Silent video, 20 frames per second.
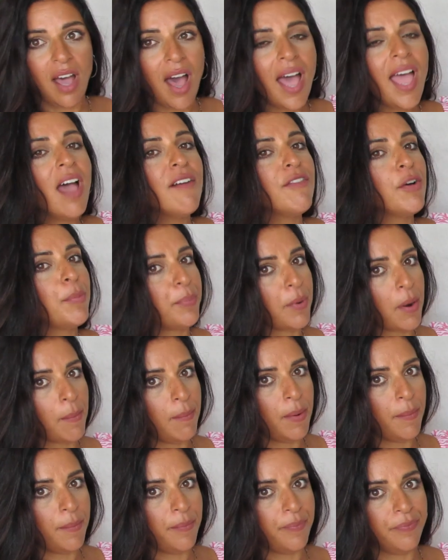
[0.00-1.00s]
I have a
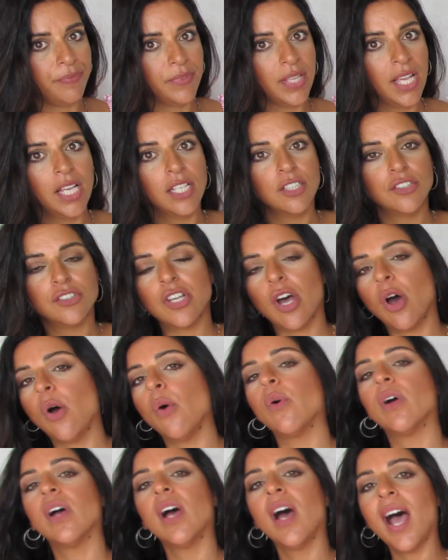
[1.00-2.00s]
problem.
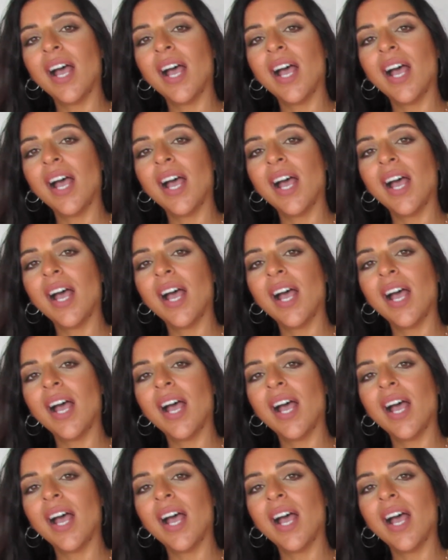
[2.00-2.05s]
So,